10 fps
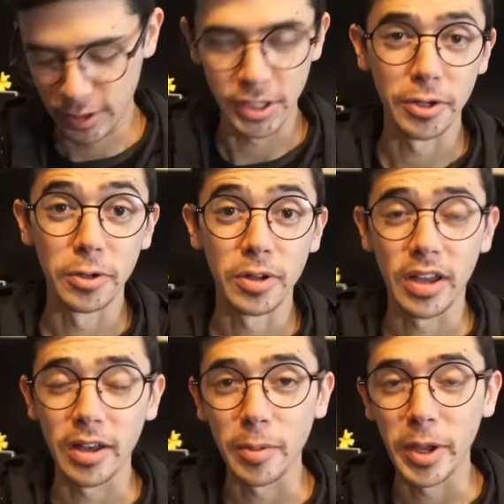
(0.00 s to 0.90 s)
Also,
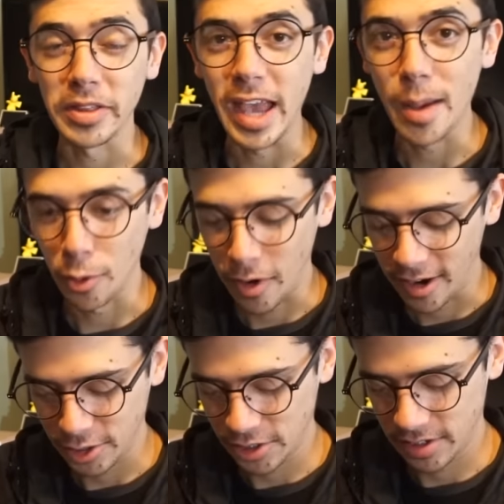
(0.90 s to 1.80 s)
uh, about the Apple
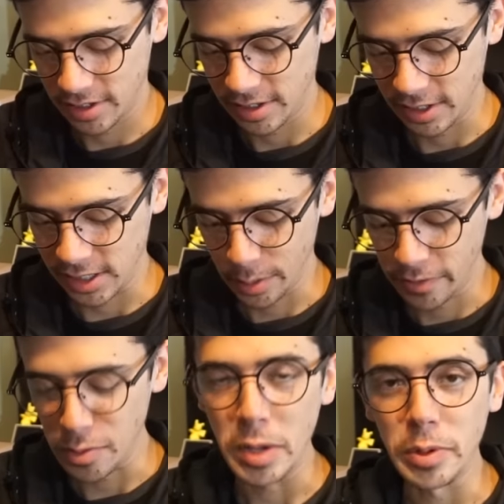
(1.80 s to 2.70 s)
Watch, since some
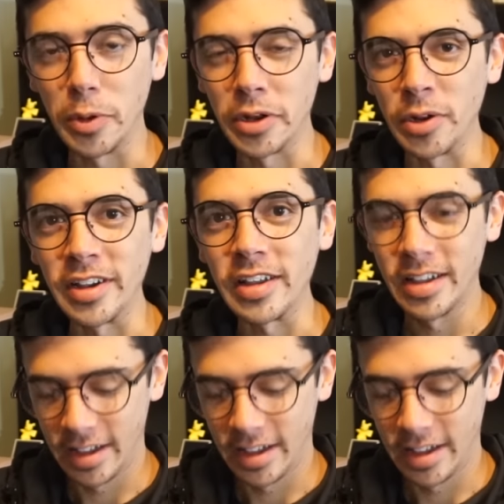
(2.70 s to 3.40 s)
of you might be wondering,